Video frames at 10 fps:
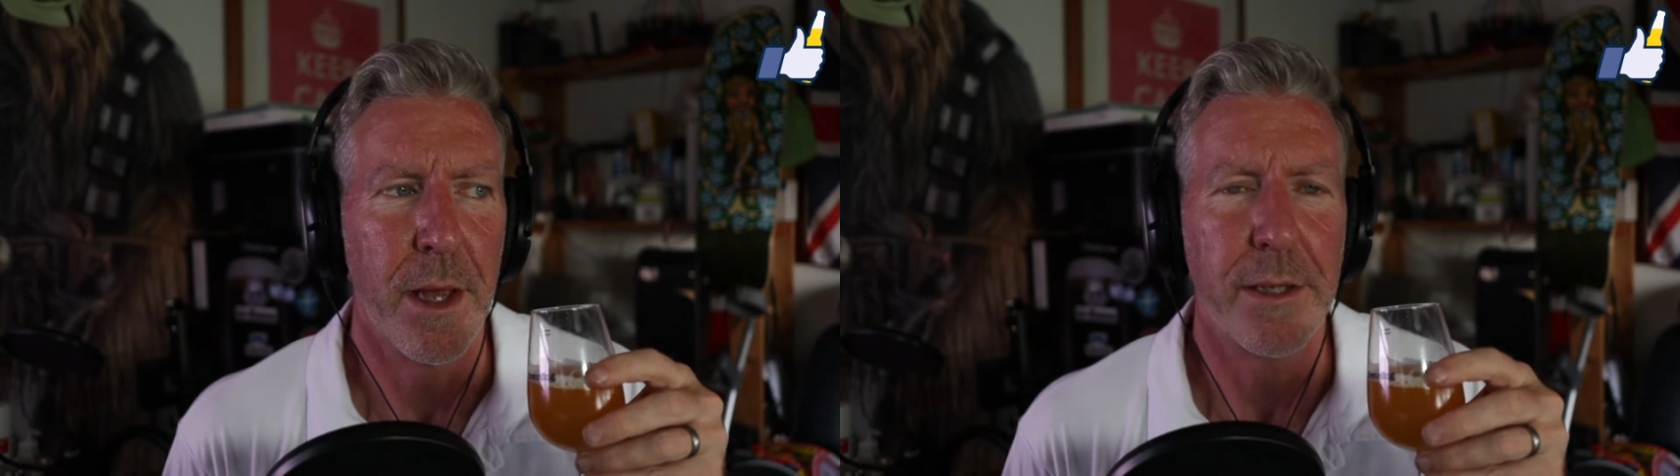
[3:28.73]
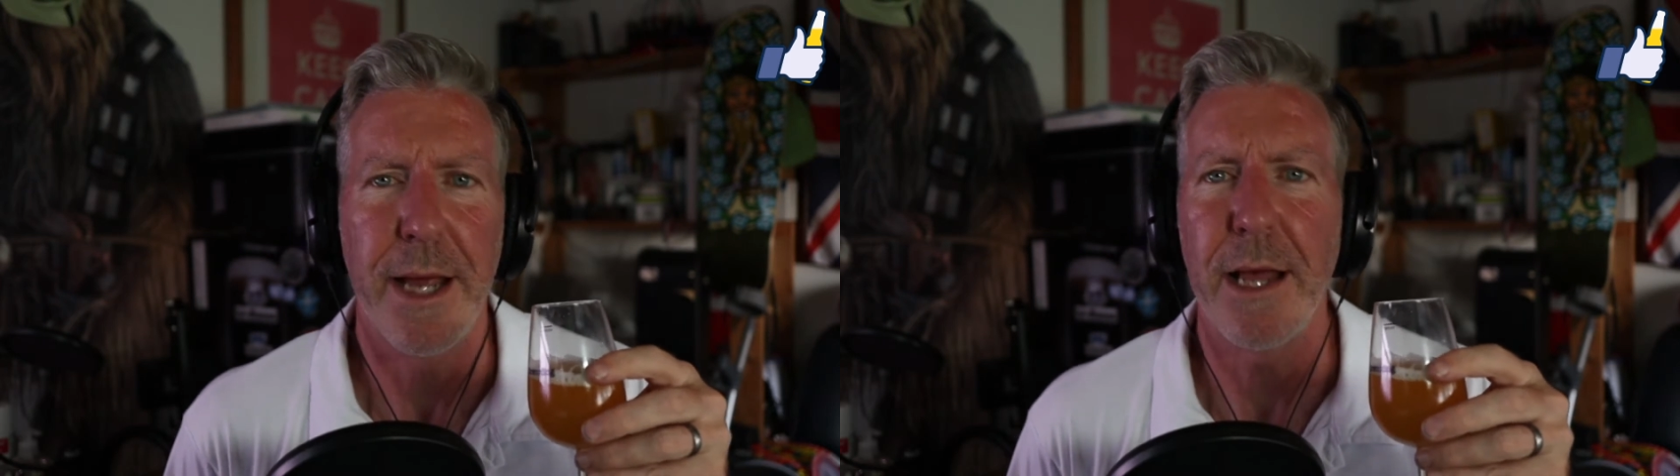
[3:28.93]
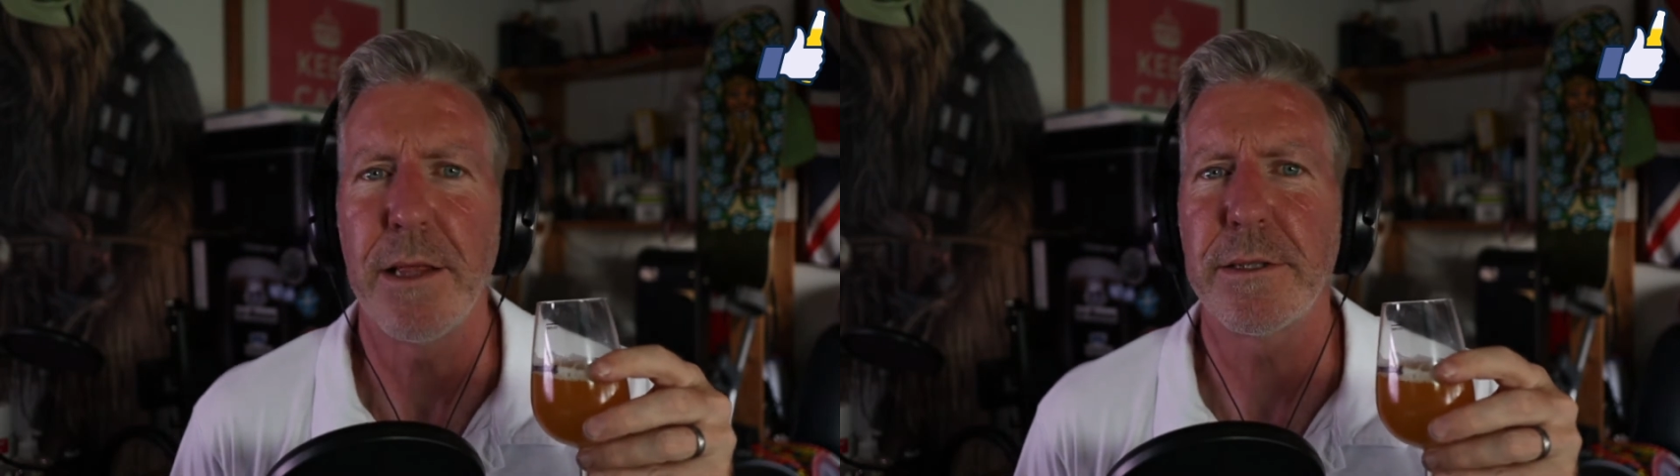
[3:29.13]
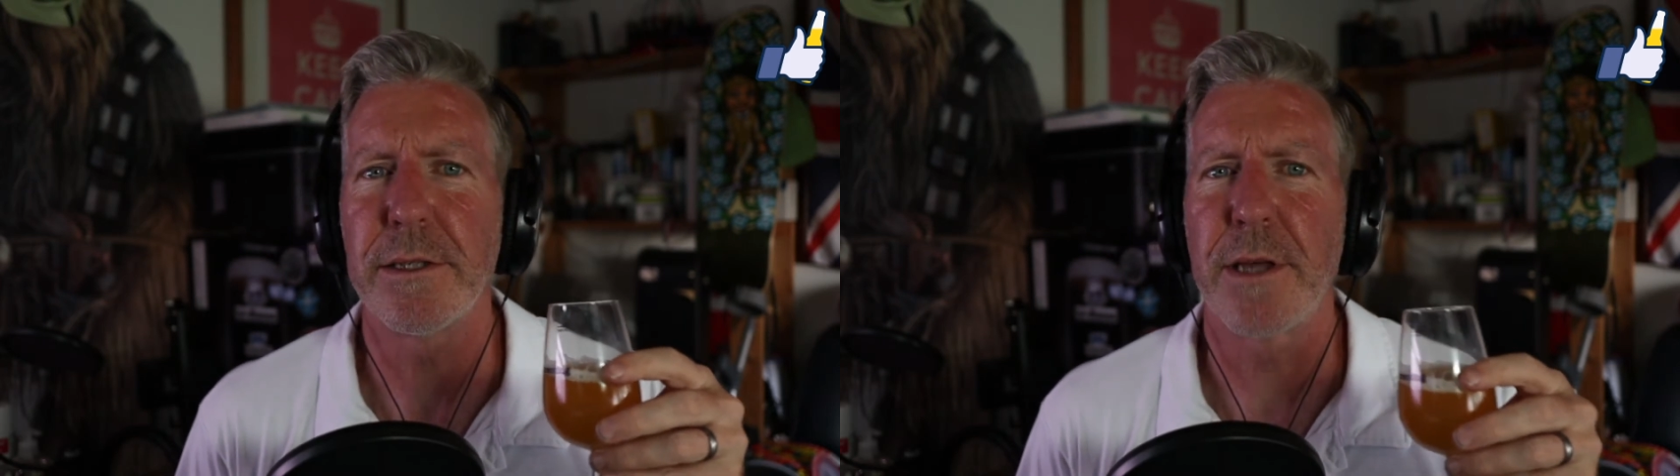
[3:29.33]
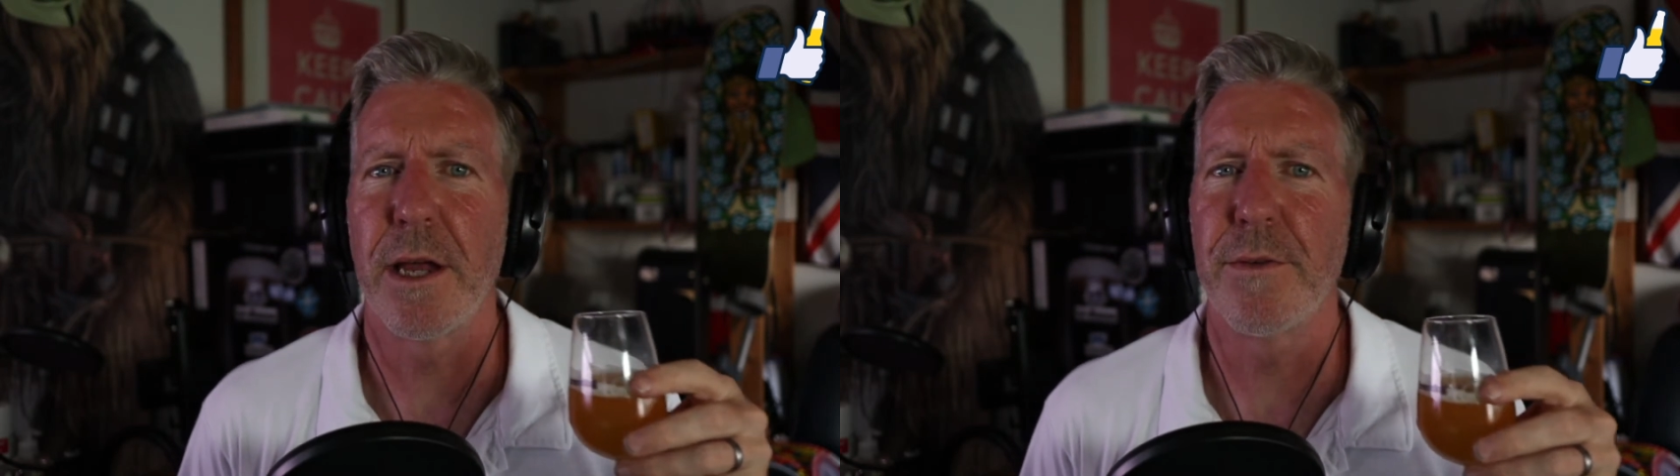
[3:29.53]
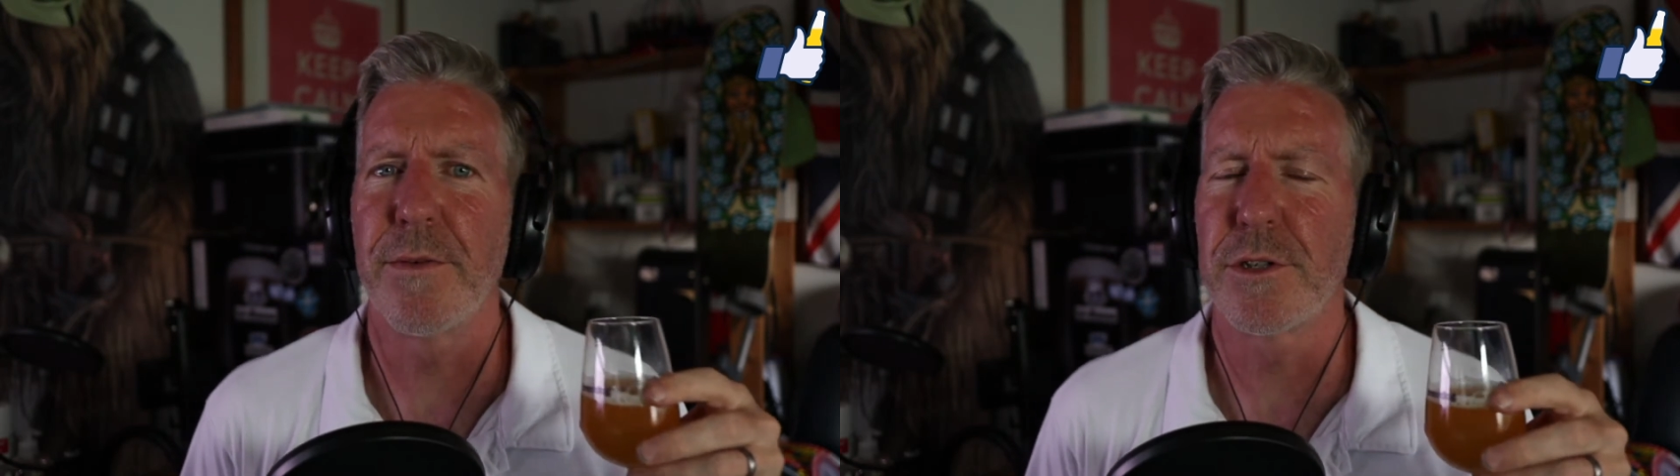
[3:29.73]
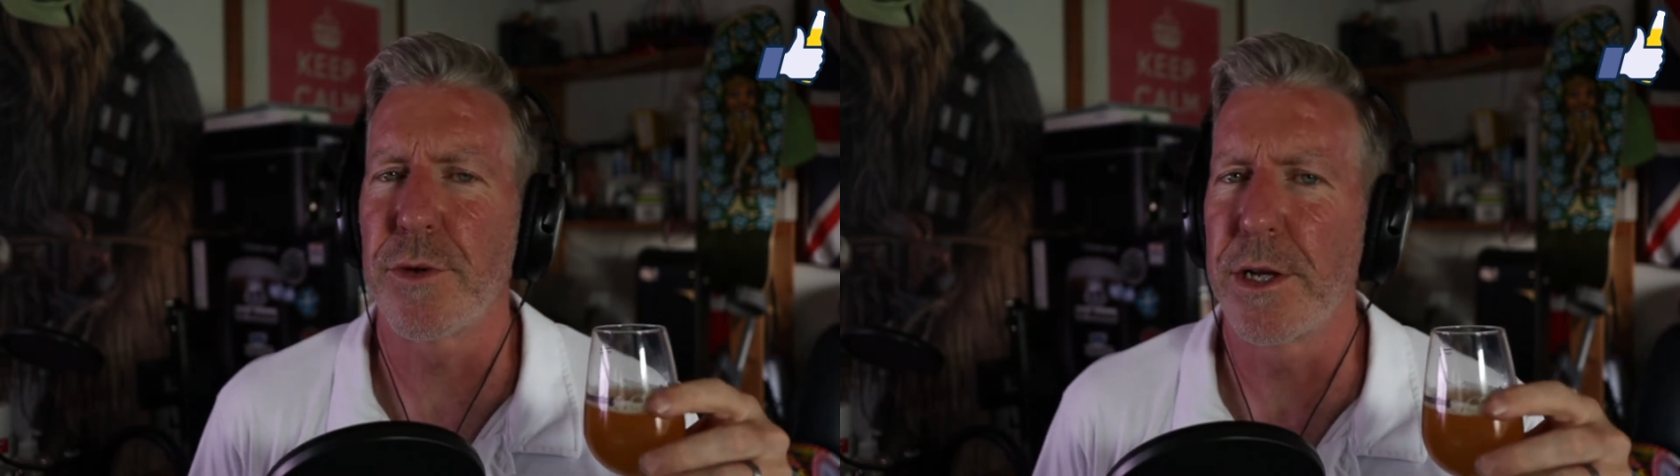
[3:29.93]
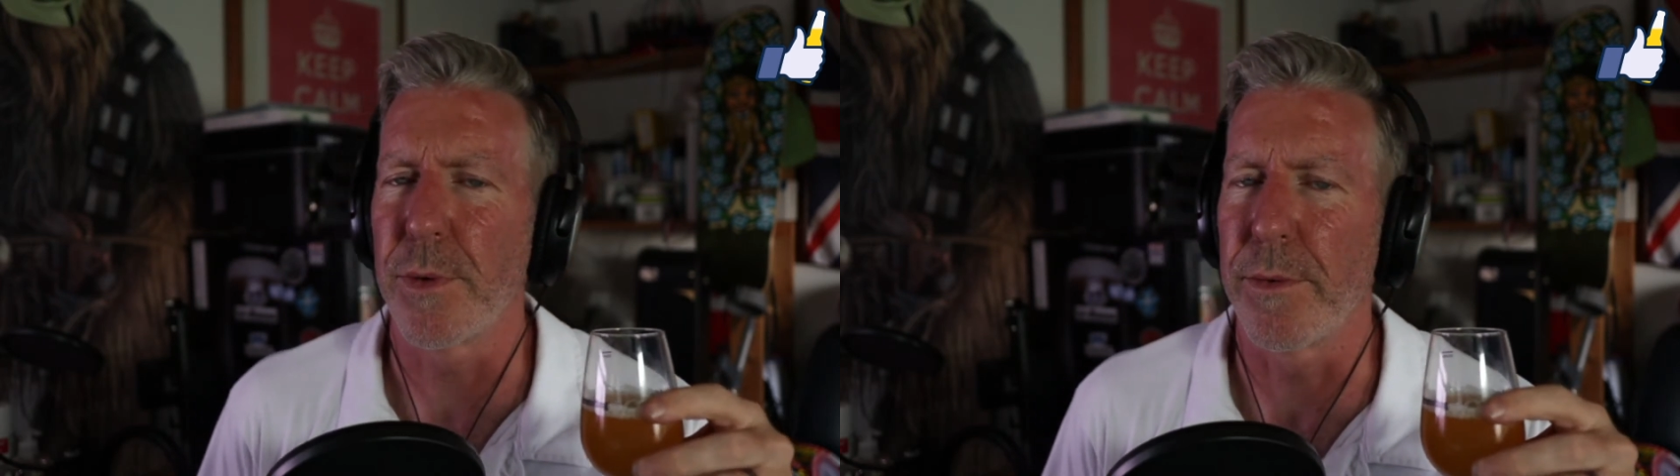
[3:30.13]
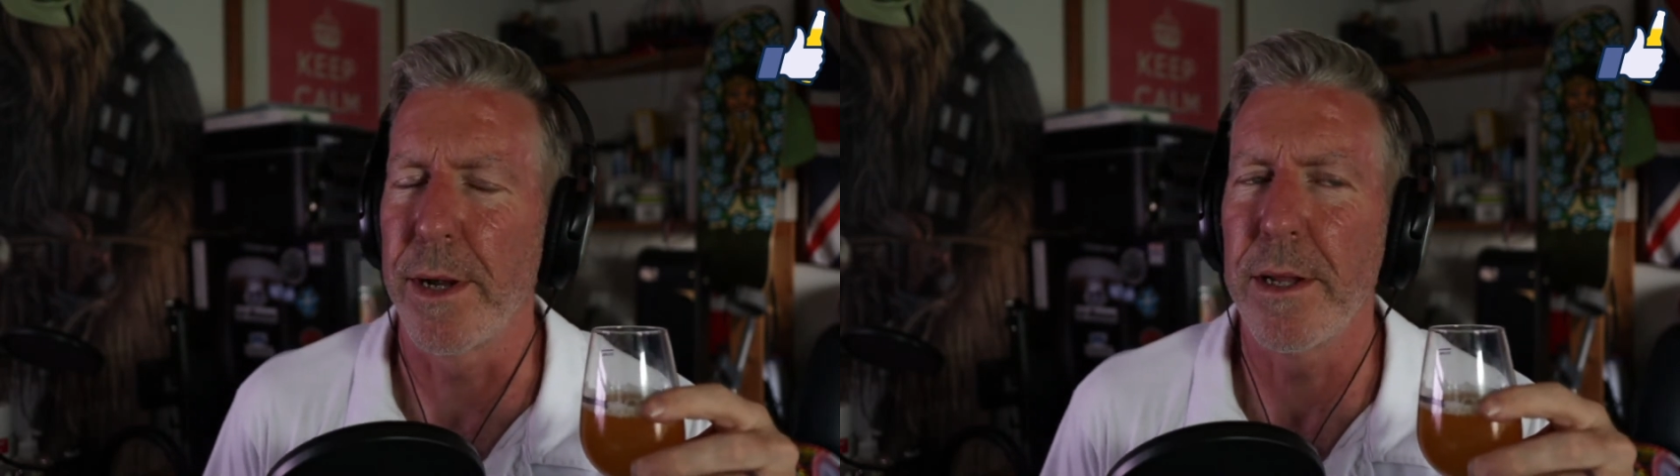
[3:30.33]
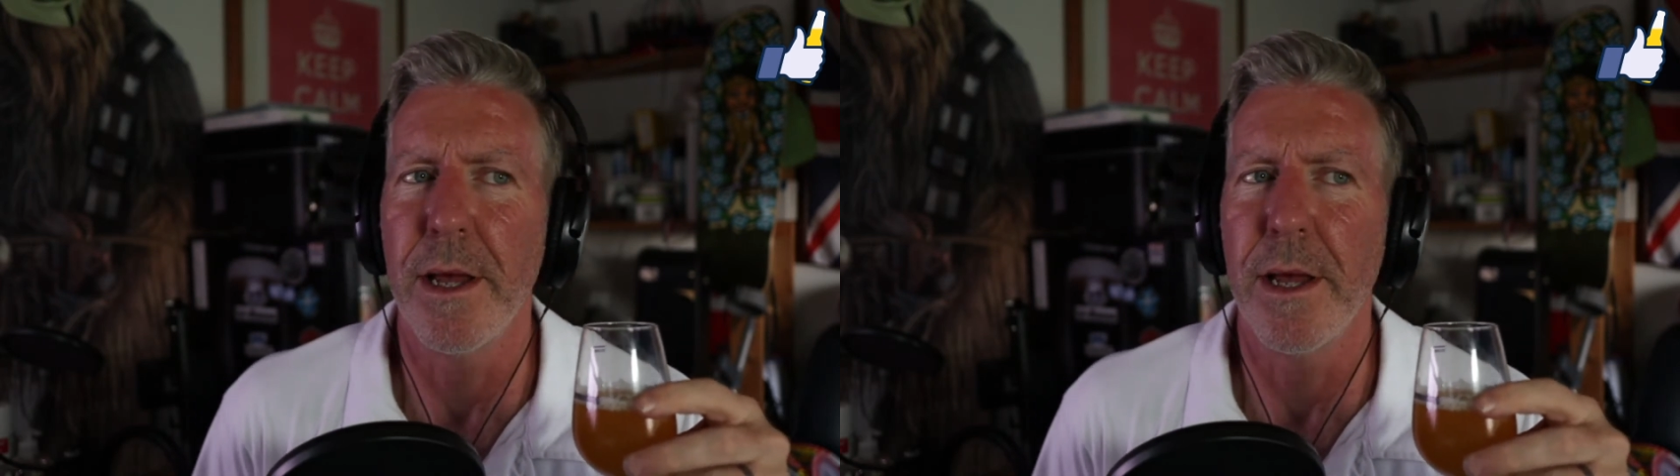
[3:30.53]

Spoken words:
Talus is kind of a strange one, right?